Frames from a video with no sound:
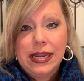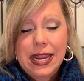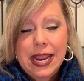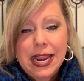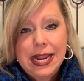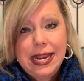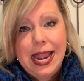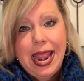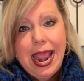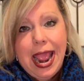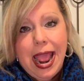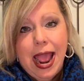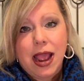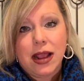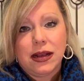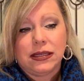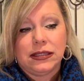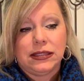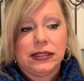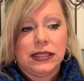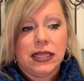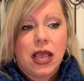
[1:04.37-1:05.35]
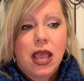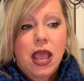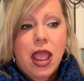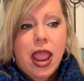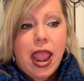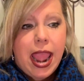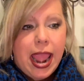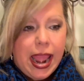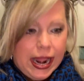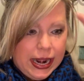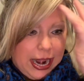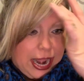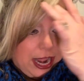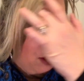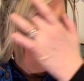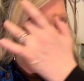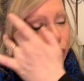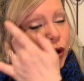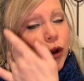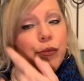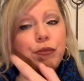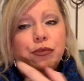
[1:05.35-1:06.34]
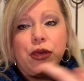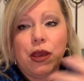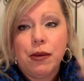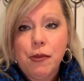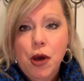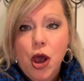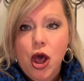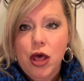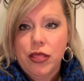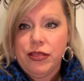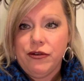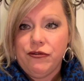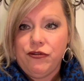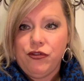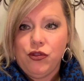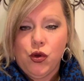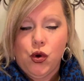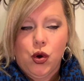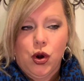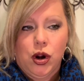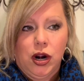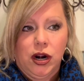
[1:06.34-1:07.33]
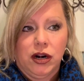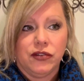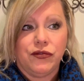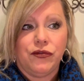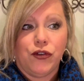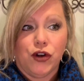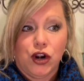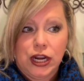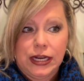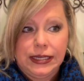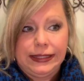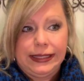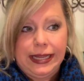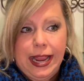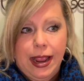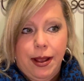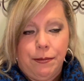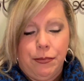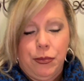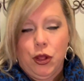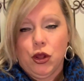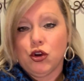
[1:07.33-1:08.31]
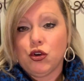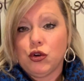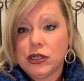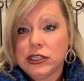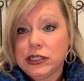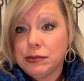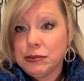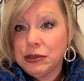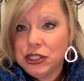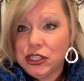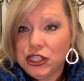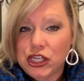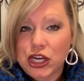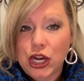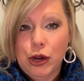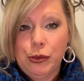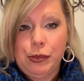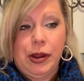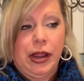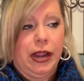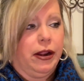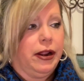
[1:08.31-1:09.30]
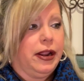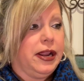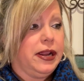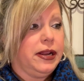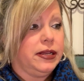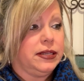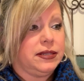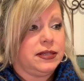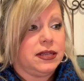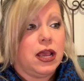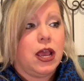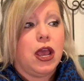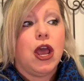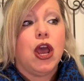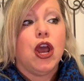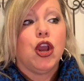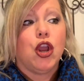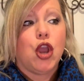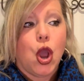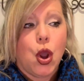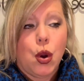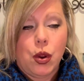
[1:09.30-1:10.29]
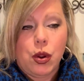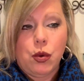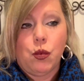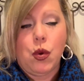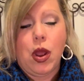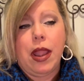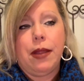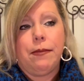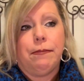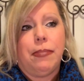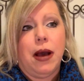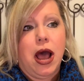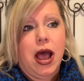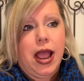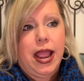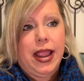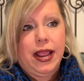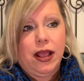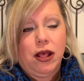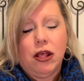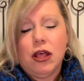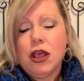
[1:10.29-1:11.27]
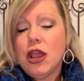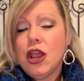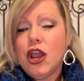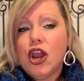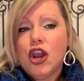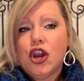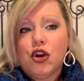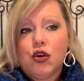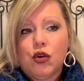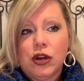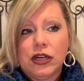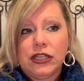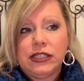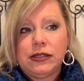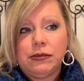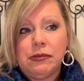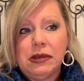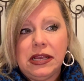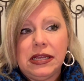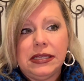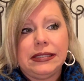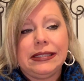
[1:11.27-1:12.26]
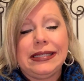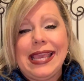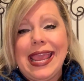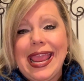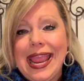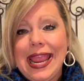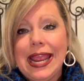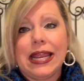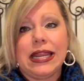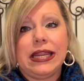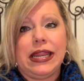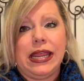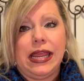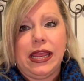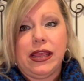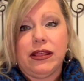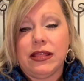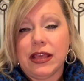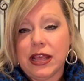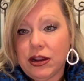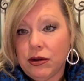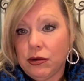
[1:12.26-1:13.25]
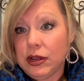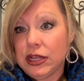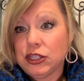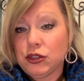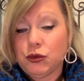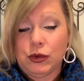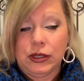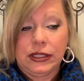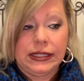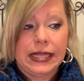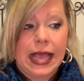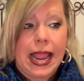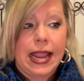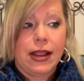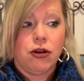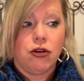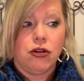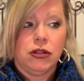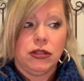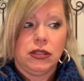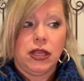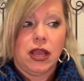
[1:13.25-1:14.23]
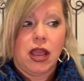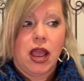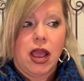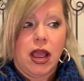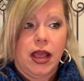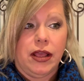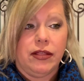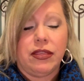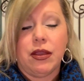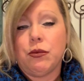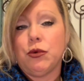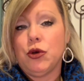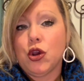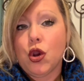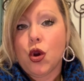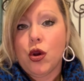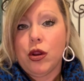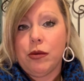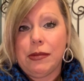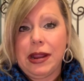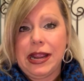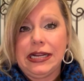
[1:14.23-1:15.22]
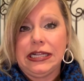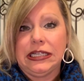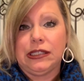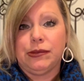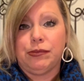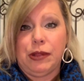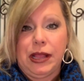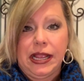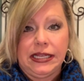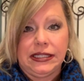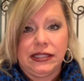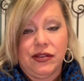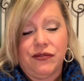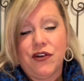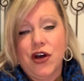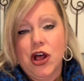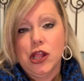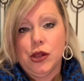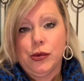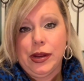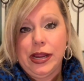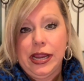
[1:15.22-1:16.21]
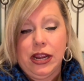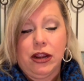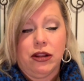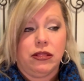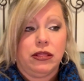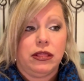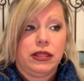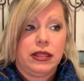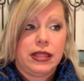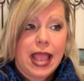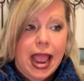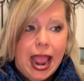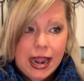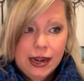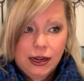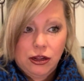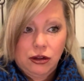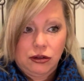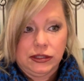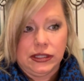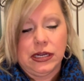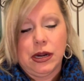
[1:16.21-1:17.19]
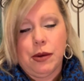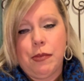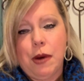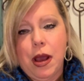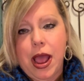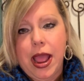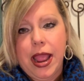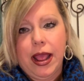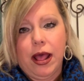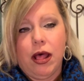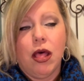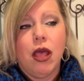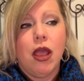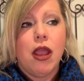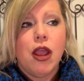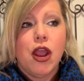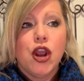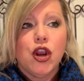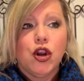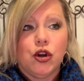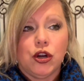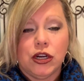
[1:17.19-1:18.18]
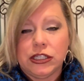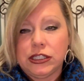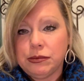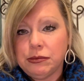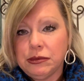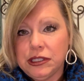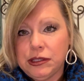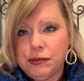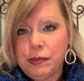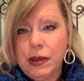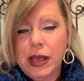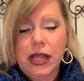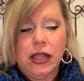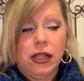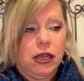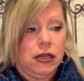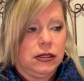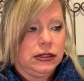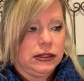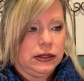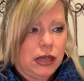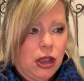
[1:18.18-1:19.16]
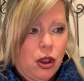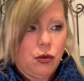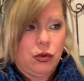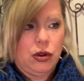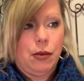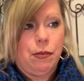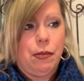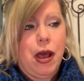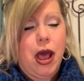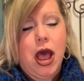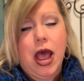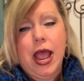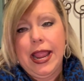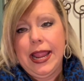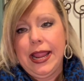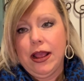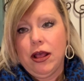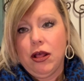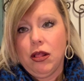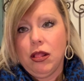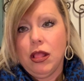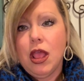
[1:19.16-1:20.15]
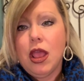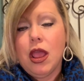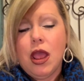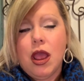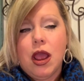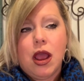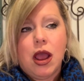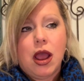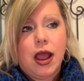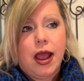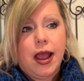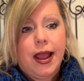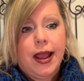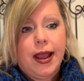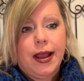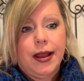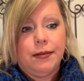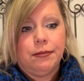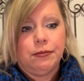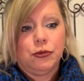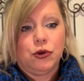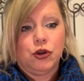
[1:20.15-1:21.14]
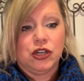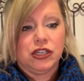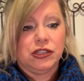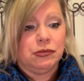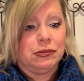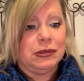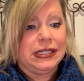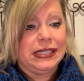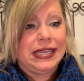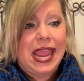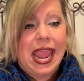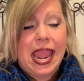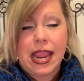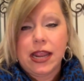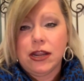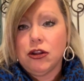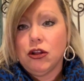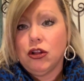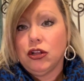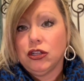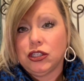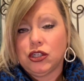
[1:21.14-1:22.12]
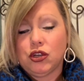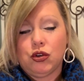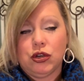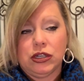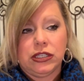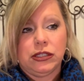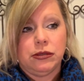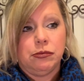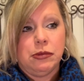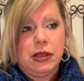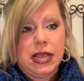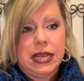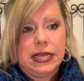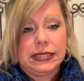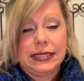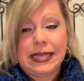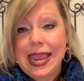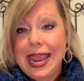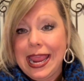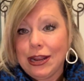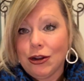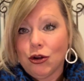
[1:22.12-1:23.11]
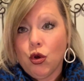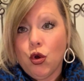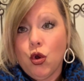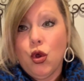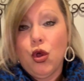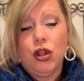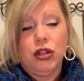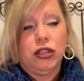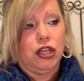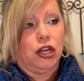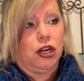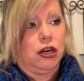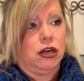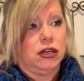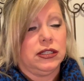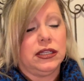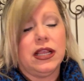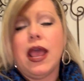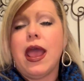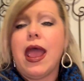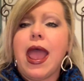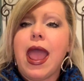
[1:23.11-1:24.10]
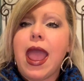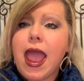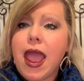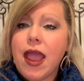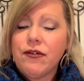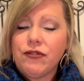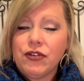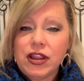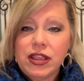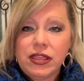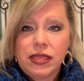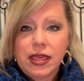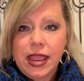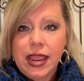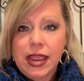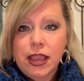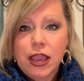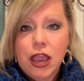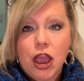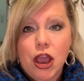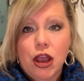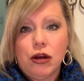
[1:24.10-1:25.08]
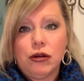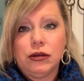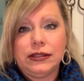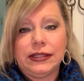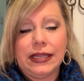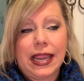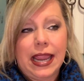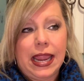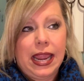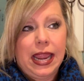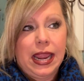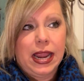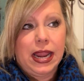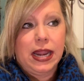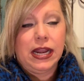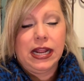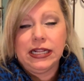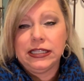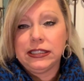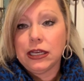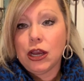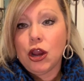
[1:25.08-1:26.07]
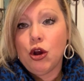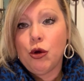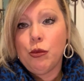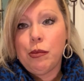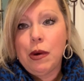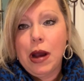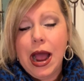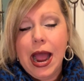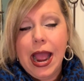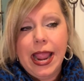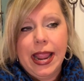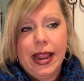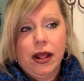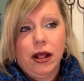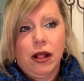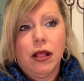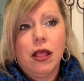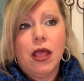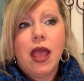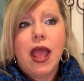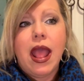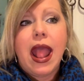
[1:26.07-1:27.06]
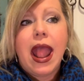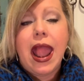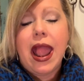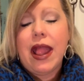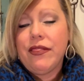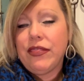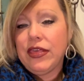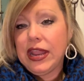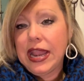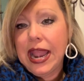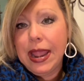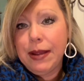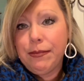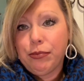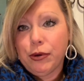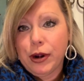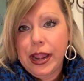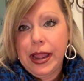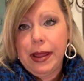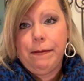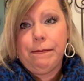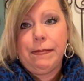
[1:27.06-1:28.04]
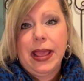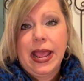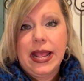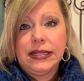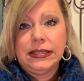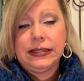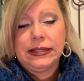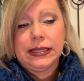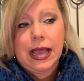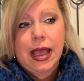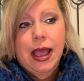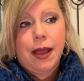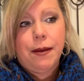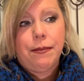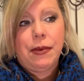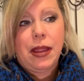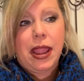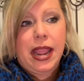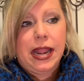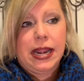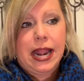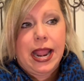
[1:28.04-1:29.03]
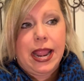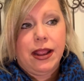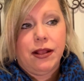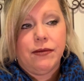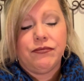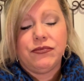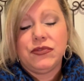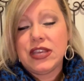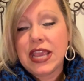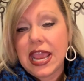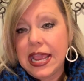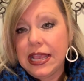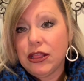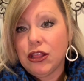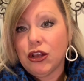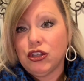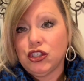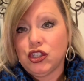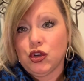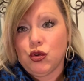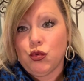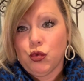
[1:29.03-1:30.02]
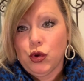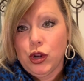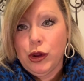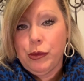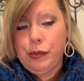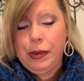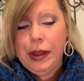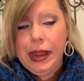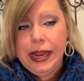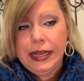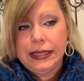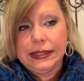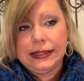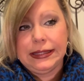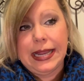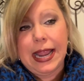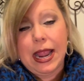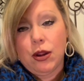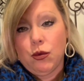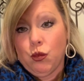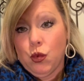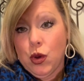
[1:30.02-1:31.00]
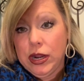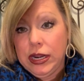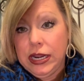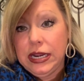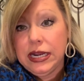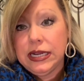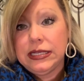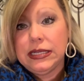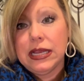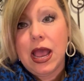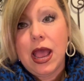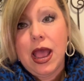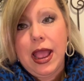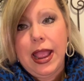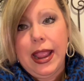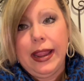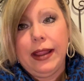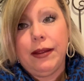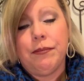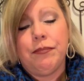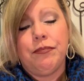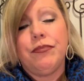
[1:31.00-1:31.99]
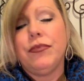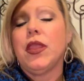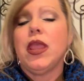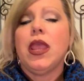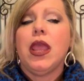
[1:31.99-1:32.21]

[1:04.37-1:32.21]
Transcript: knickknacks and I group them on the floor. For example, Christmas topiaries go in one pile. Christmas candy that is recycled that will go in my displays the following year, that goes in a pile. Christmas pillows go in a pile. Christmas candles, Christmas candle holders, everything goes in its own pile. And then I bring bins up and I take those groupings down one at a time,